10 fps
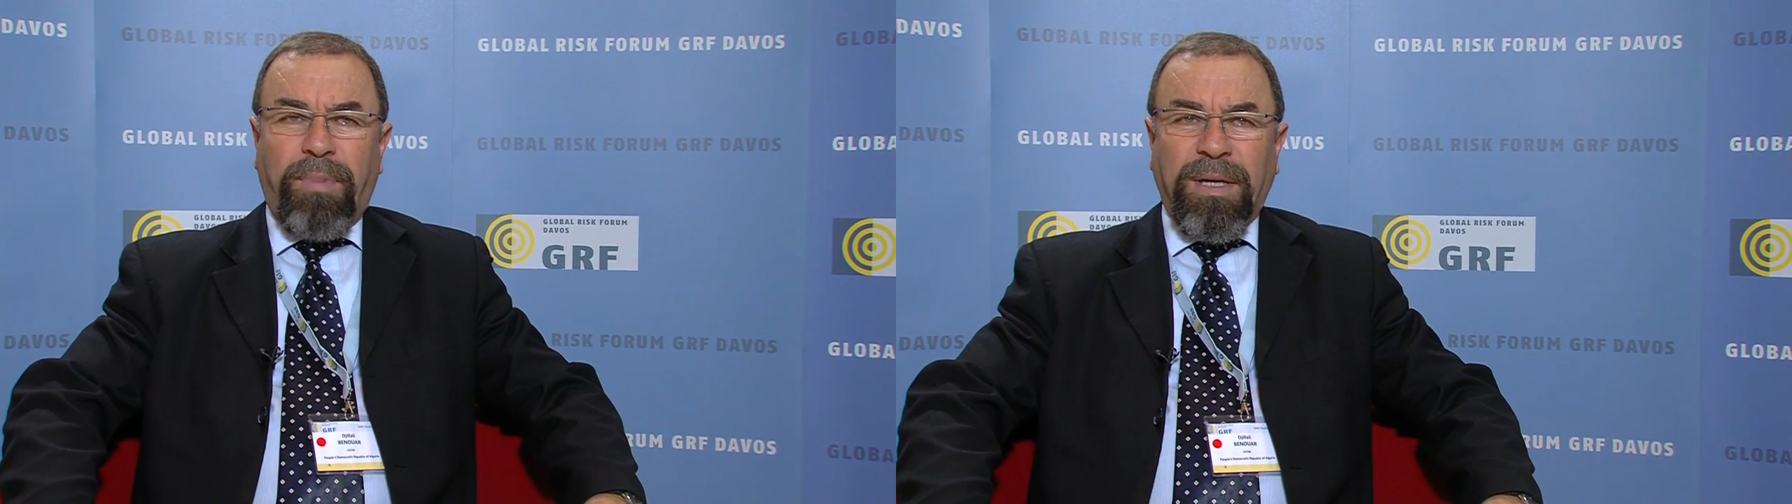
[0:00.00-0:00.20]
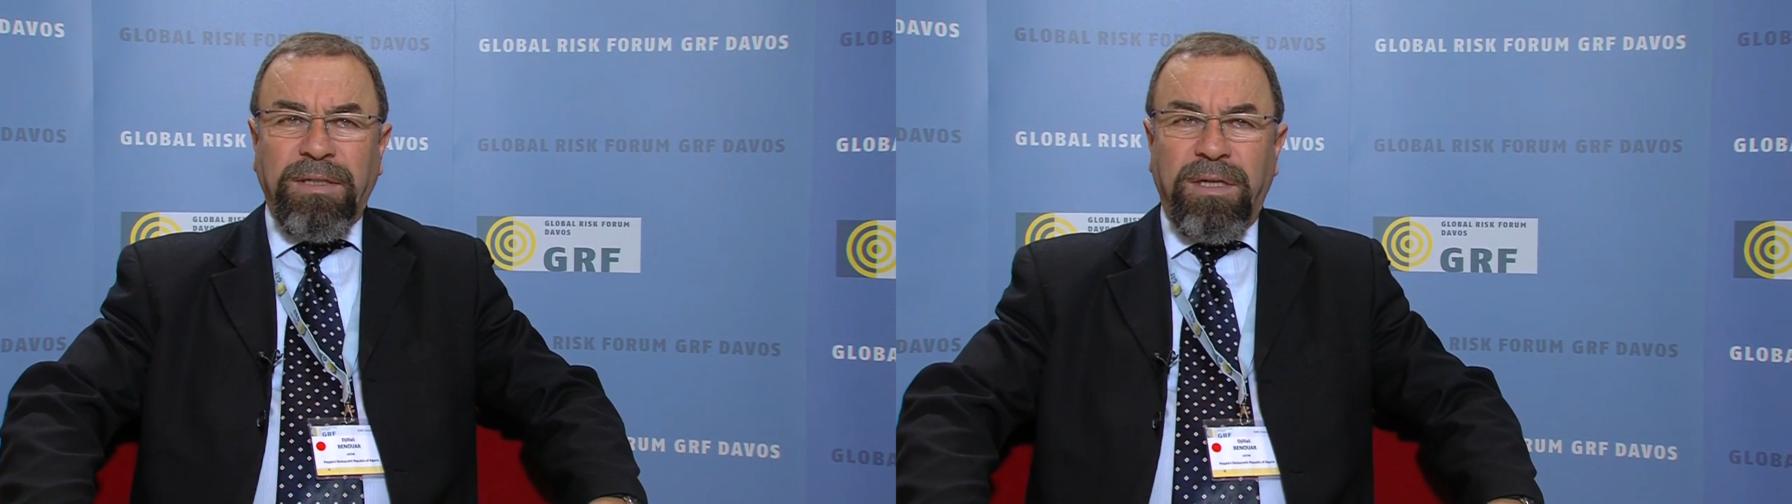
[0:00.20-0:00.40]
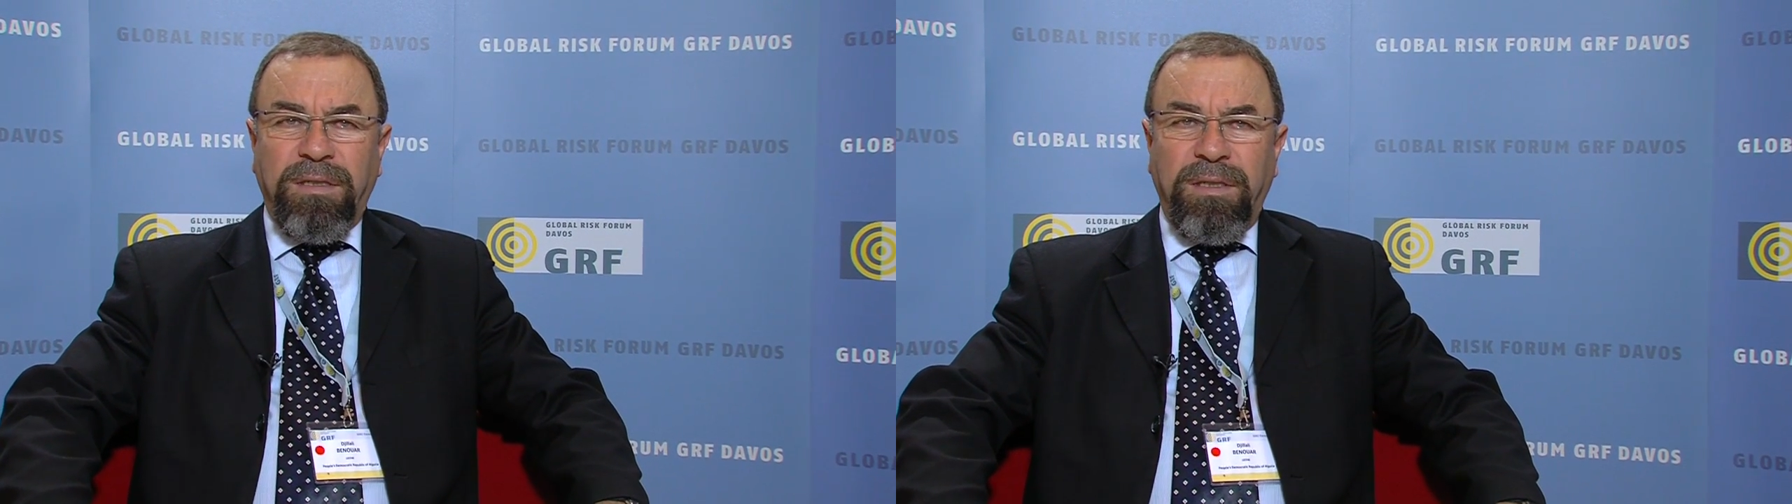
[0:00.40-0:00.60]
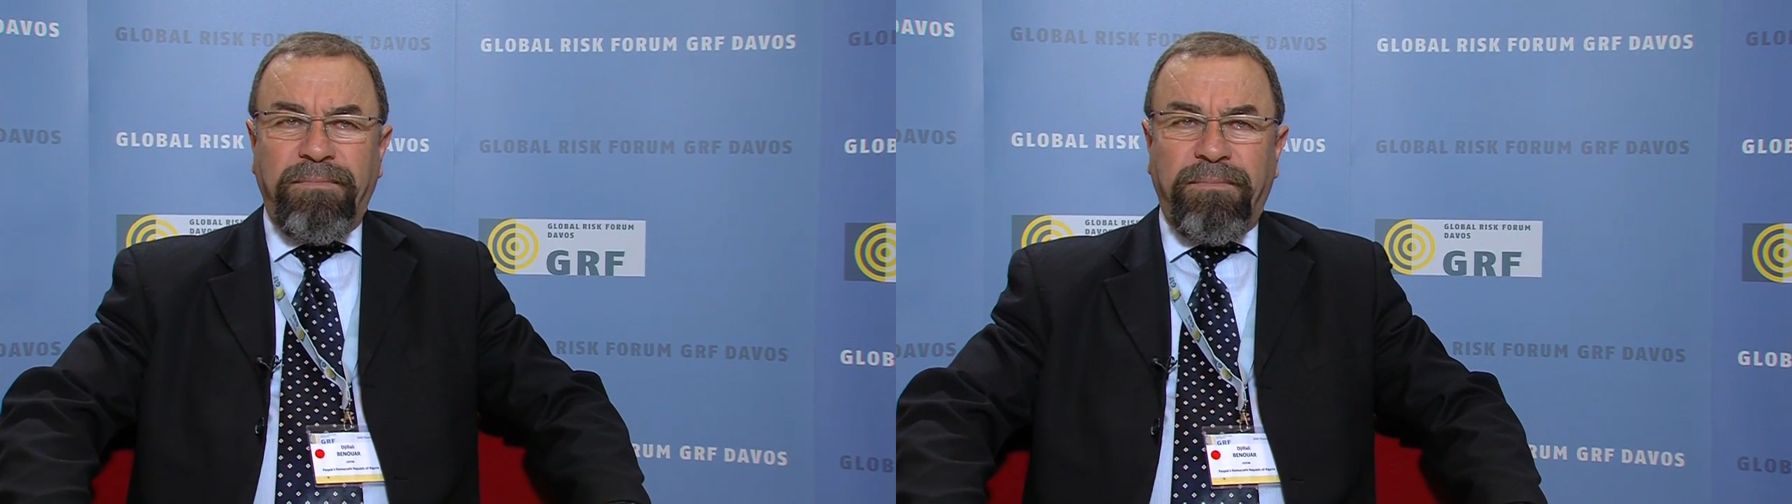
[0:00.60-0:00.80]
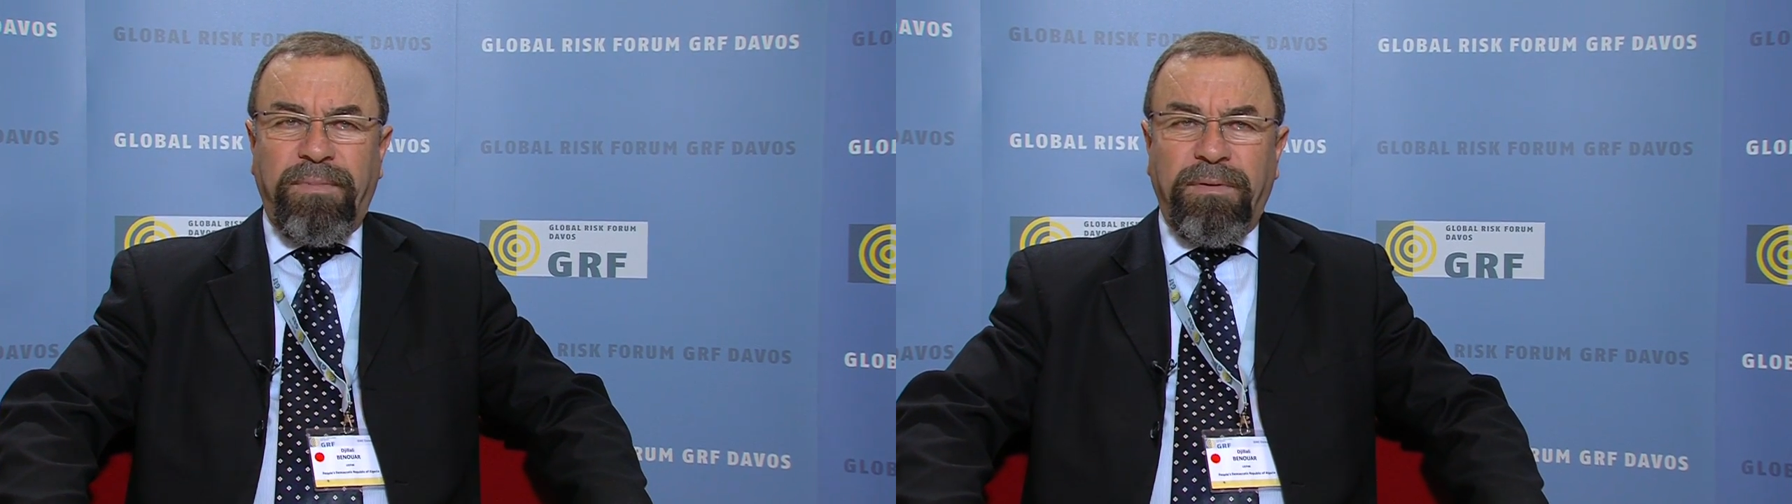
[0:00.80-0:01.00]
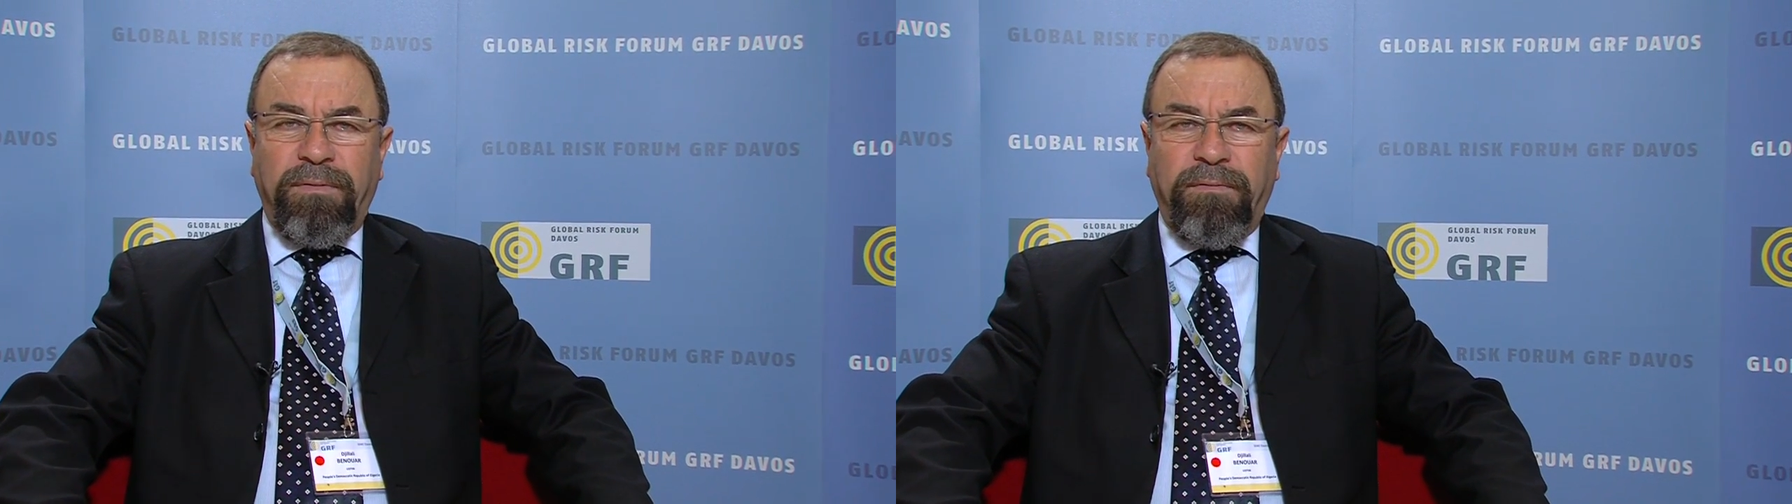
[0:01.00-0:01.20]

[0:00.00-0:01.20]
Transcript: Partnership uh,